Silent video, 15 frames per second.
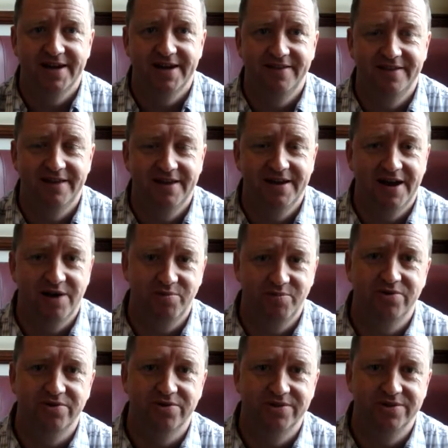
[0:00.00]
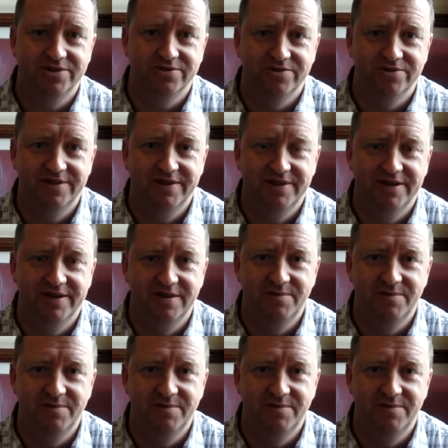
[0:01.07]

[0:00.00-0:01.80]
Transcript: and Applecross on